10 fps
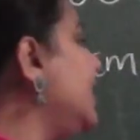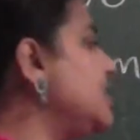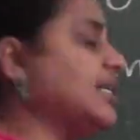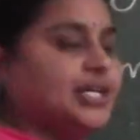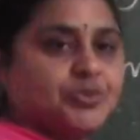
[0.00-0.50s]

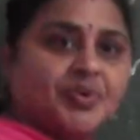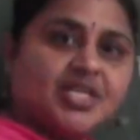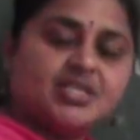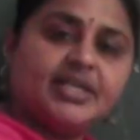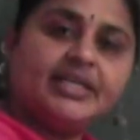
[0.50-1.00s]
is
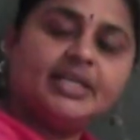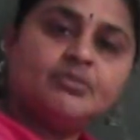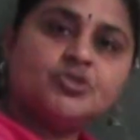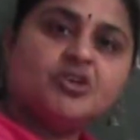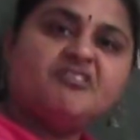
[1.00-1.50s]
expressed in
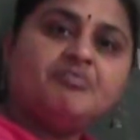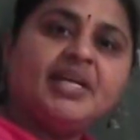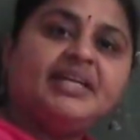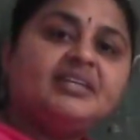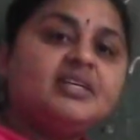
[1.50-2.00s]
terms of
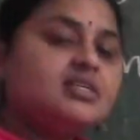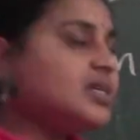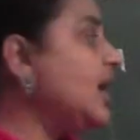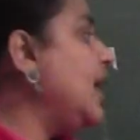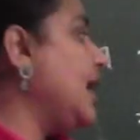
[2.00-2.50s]
meters
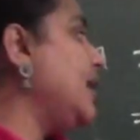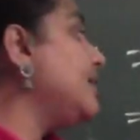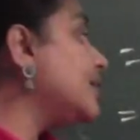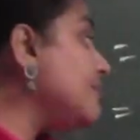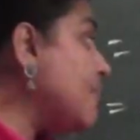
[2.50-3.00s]

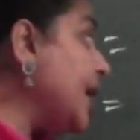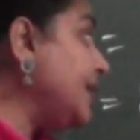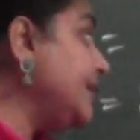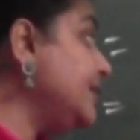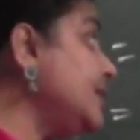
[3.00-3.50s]
and
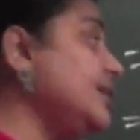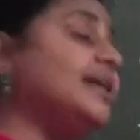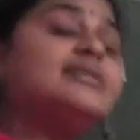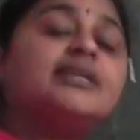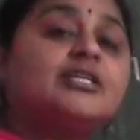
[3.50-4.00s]

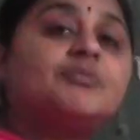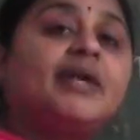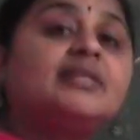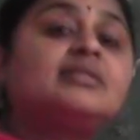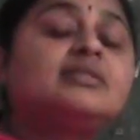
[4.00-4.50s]
remainder is
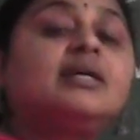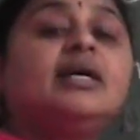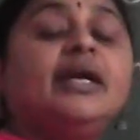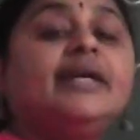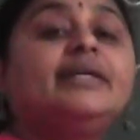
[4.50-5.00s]

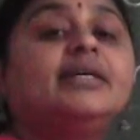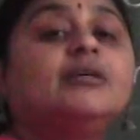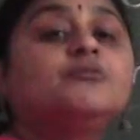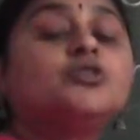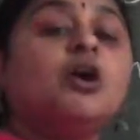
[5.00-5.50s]
expressed in
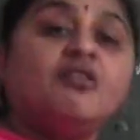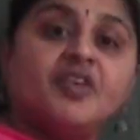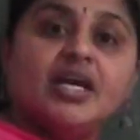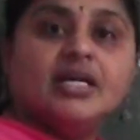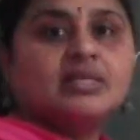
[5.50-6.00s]
terms
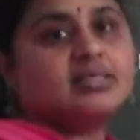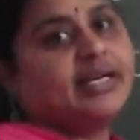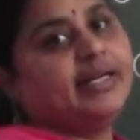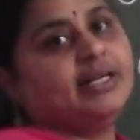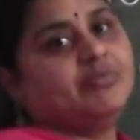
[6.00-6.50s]
of
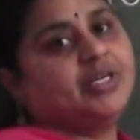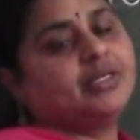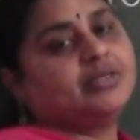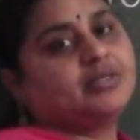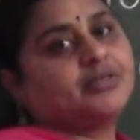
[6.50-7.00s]

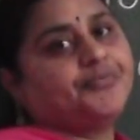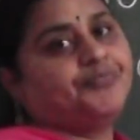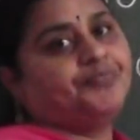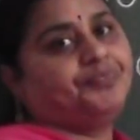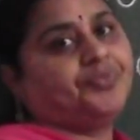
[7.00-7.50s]
centimeters.
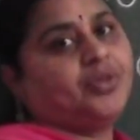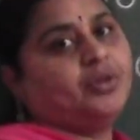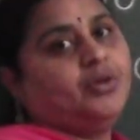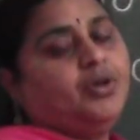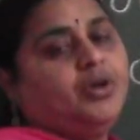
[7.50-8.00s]

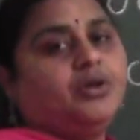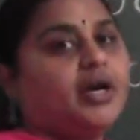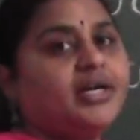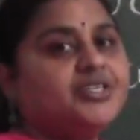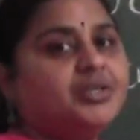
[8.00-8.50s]

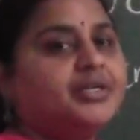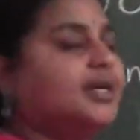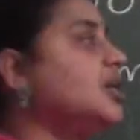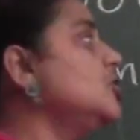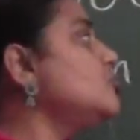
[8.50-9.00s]
Got it,
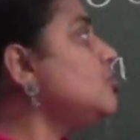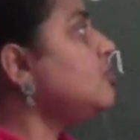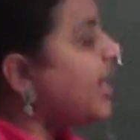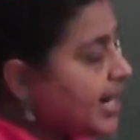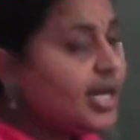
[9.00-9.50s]
children?
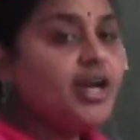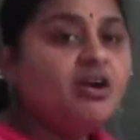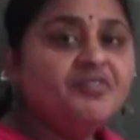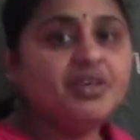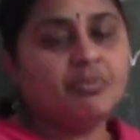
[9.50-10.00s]
So, any
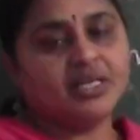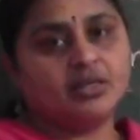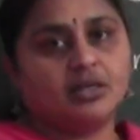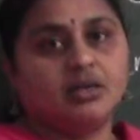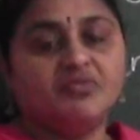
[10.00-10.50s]
of the
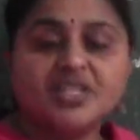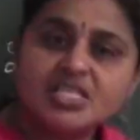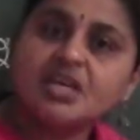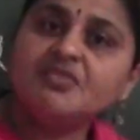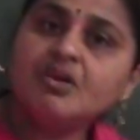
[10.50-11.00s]
method,
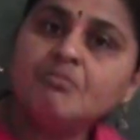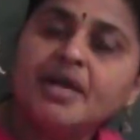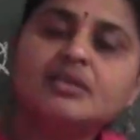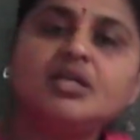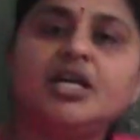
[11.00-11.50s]
whichever
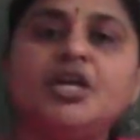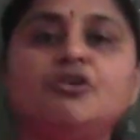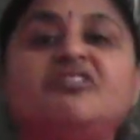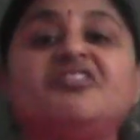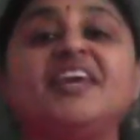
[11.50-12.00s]
method
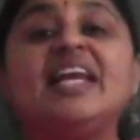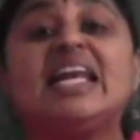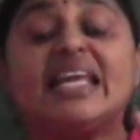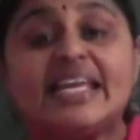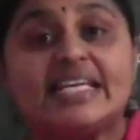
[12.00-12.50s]
you
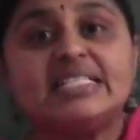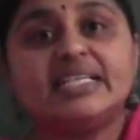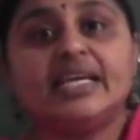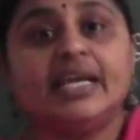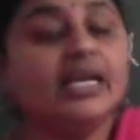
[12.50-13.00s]
feel
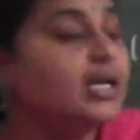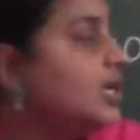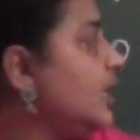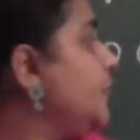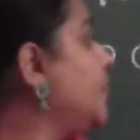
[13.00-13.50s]

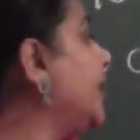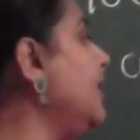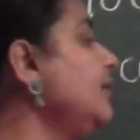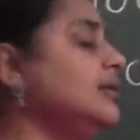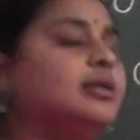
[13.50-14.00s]
easy, you
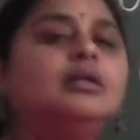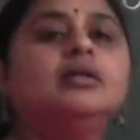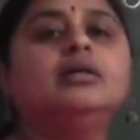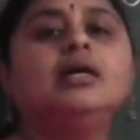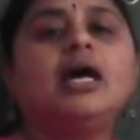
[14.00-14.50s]
can
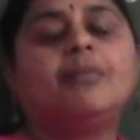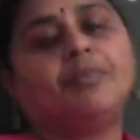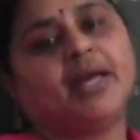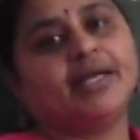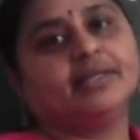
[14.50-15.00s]

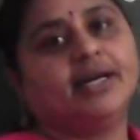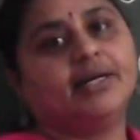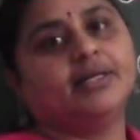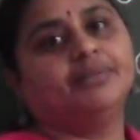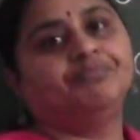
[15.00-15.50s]
apply
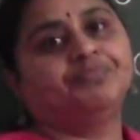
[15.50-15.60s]
that.